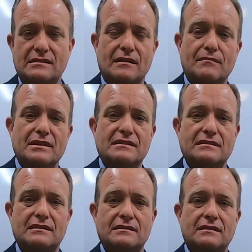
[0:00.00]
in some
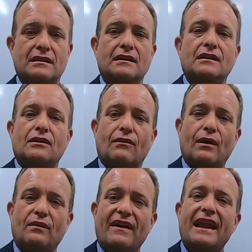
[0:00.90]
businesses,
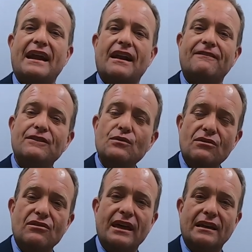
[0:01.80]
right? We've added on a few
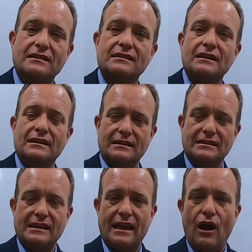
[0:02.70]
things to
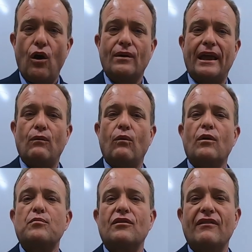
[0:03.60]
say, okay, well,
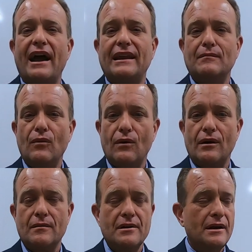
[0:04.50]
we're providing
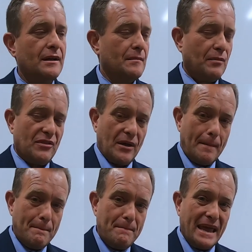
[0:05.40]
more. But
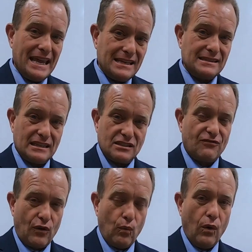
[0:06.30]
the basis
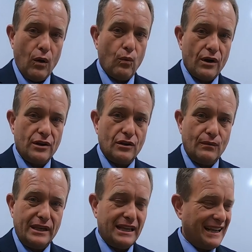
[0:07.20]
for what we're
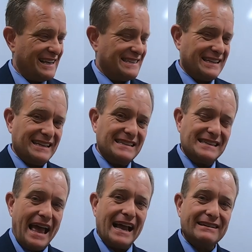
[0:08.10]
doing is
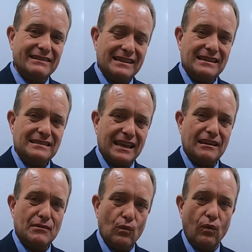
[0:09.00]
exactly the
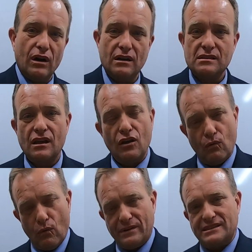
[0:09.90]
same it was
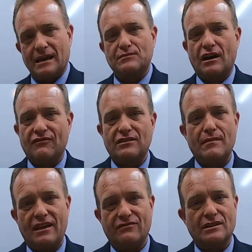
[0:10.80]
when we stepped off the
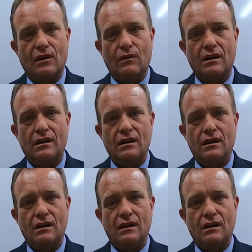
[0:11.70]
Mayflower.